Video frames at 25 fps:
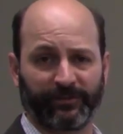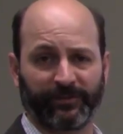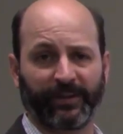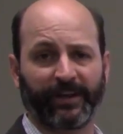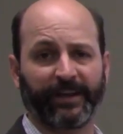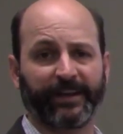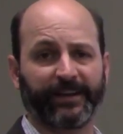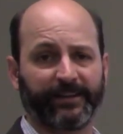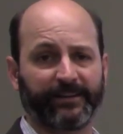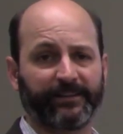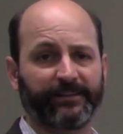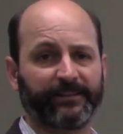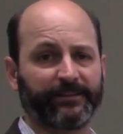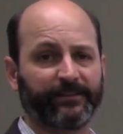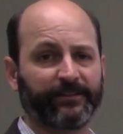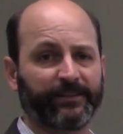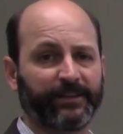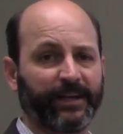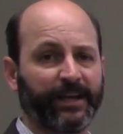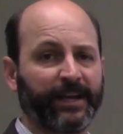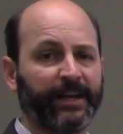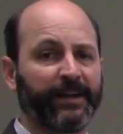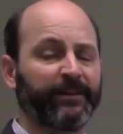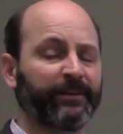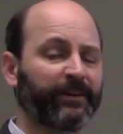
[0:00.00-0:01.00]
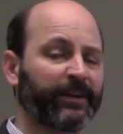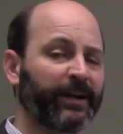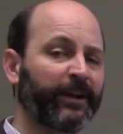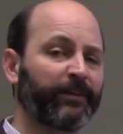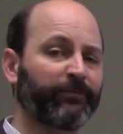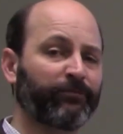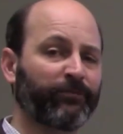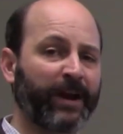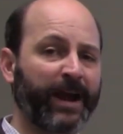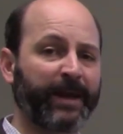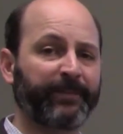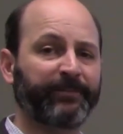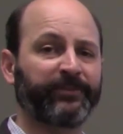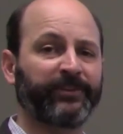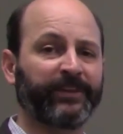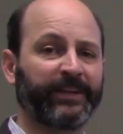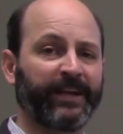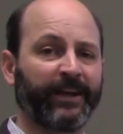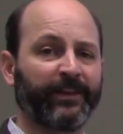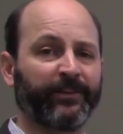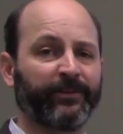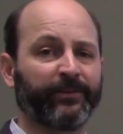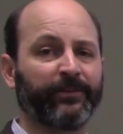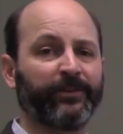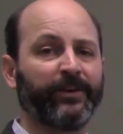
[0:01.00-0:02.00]
like. Okay, and it kind of wraps
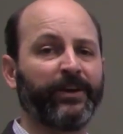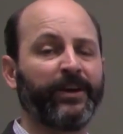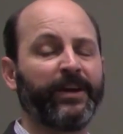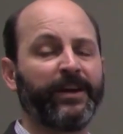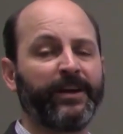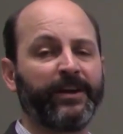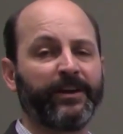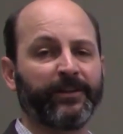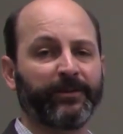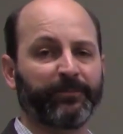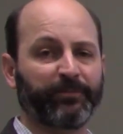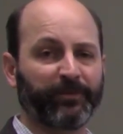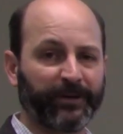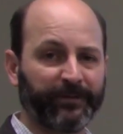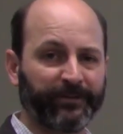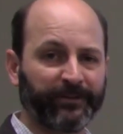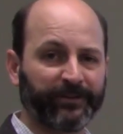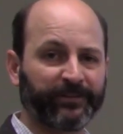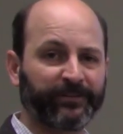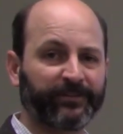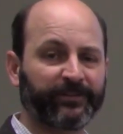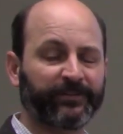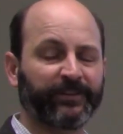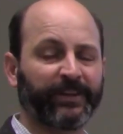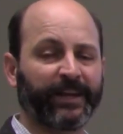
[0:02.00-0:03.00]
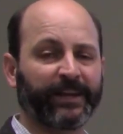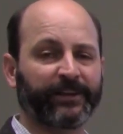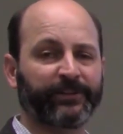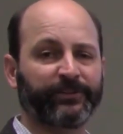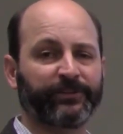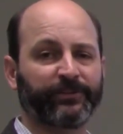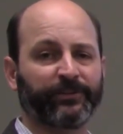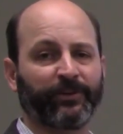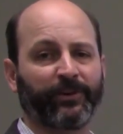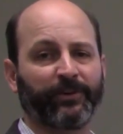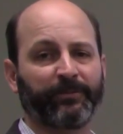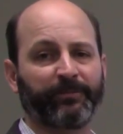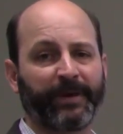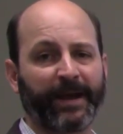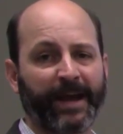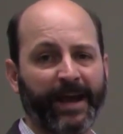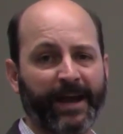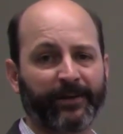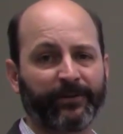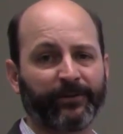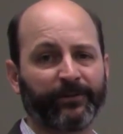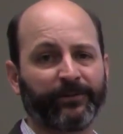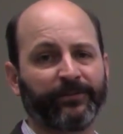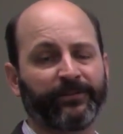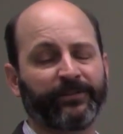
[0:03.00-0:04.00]
together the previous lecture on
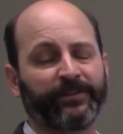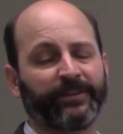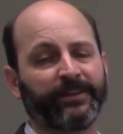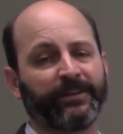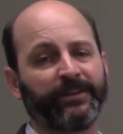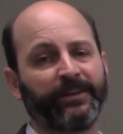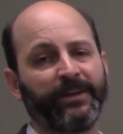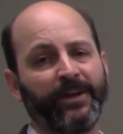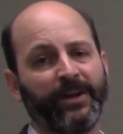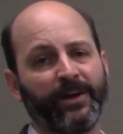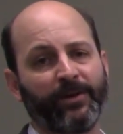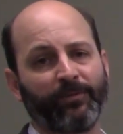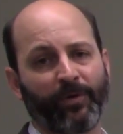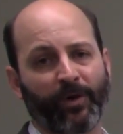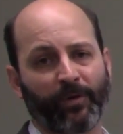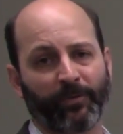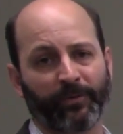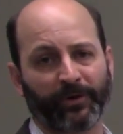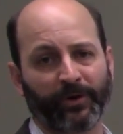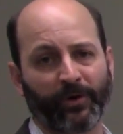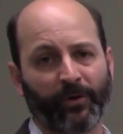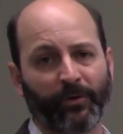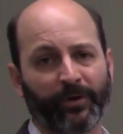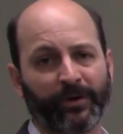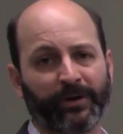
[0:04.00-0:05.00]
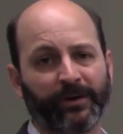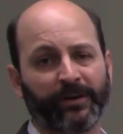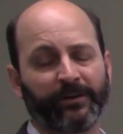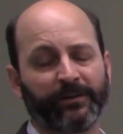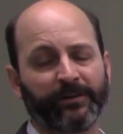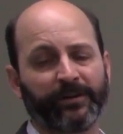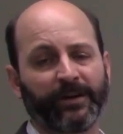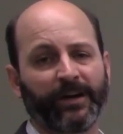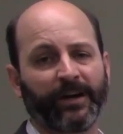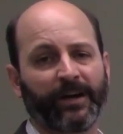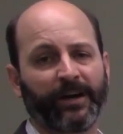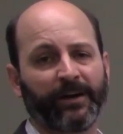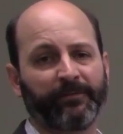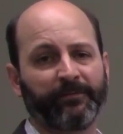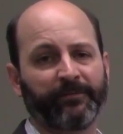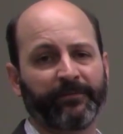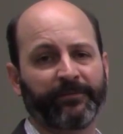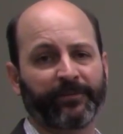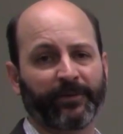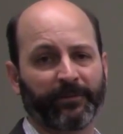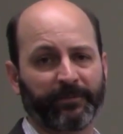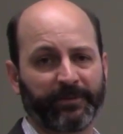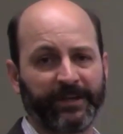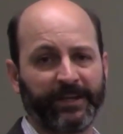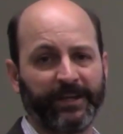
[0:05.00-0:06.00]
patterns and where we're going
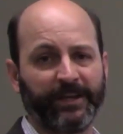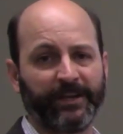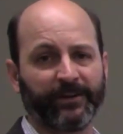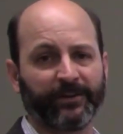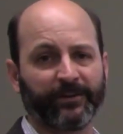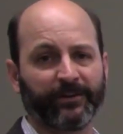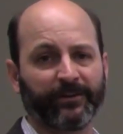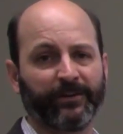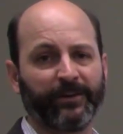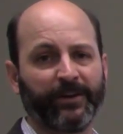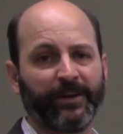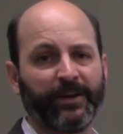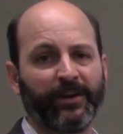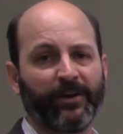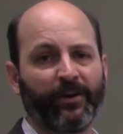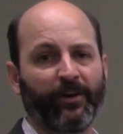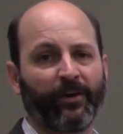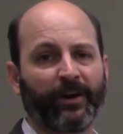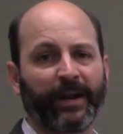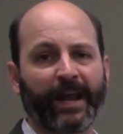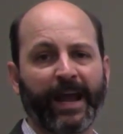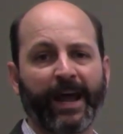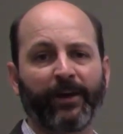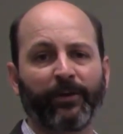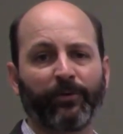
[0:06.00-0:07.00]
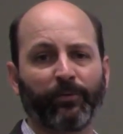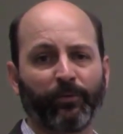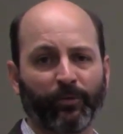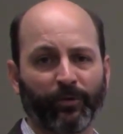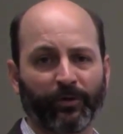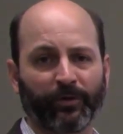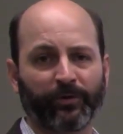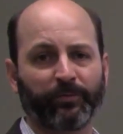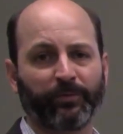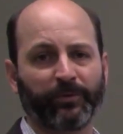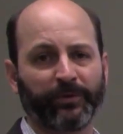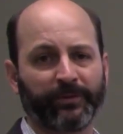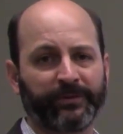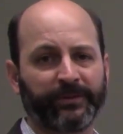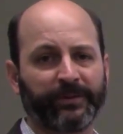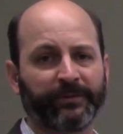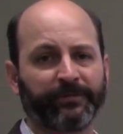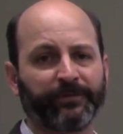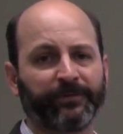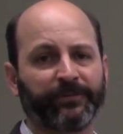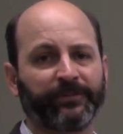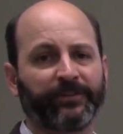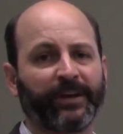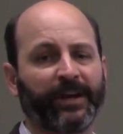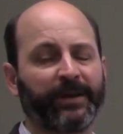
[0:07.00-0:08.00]
from here on how to work with
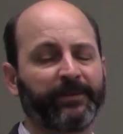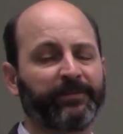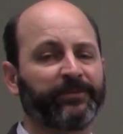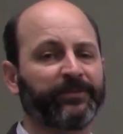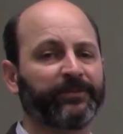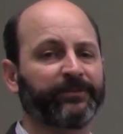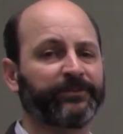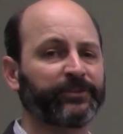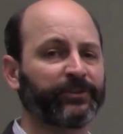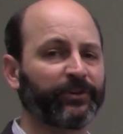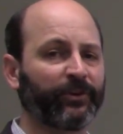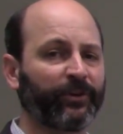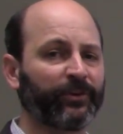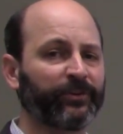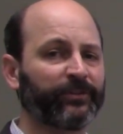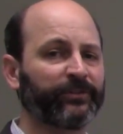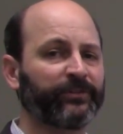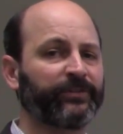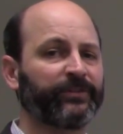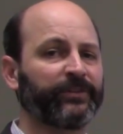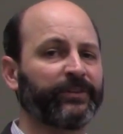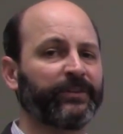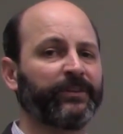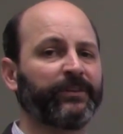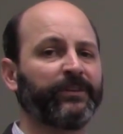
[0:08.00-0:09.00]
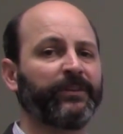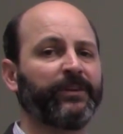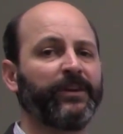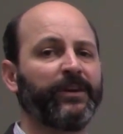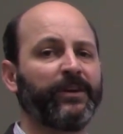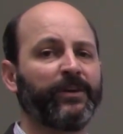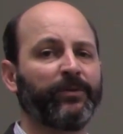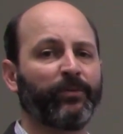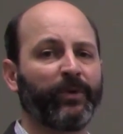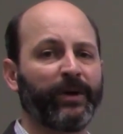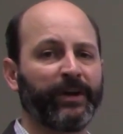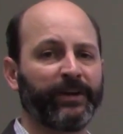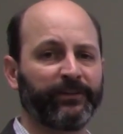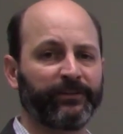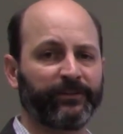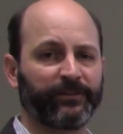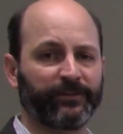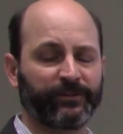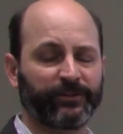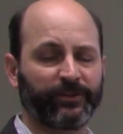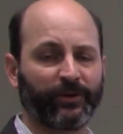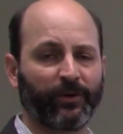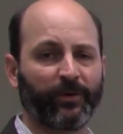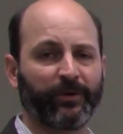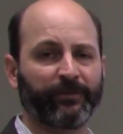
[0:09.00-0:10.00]
different types of charts and ways to
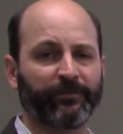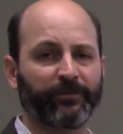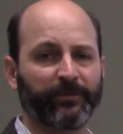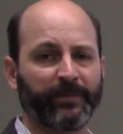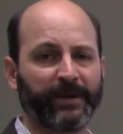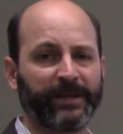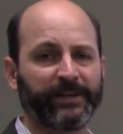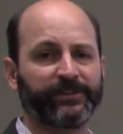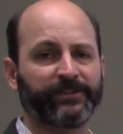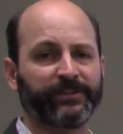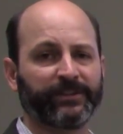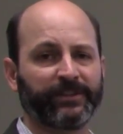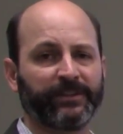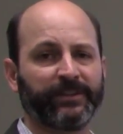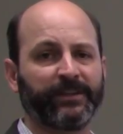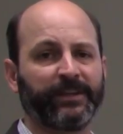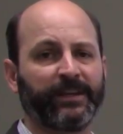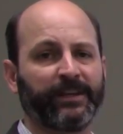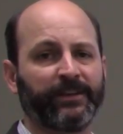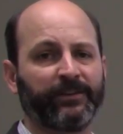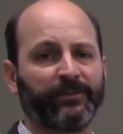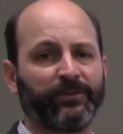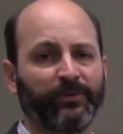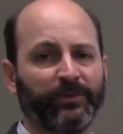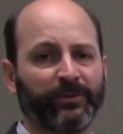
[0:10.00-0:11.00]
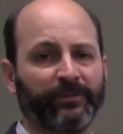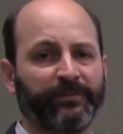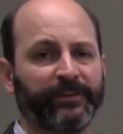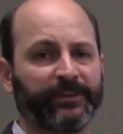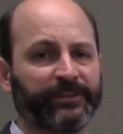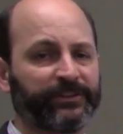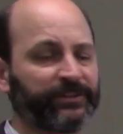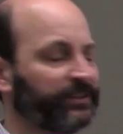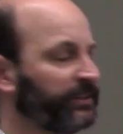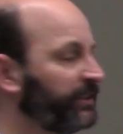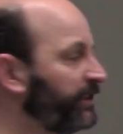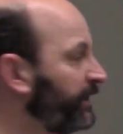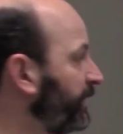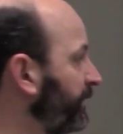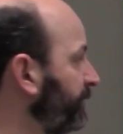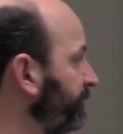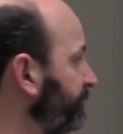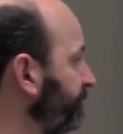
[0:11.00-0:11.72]
show information and do it efficiently.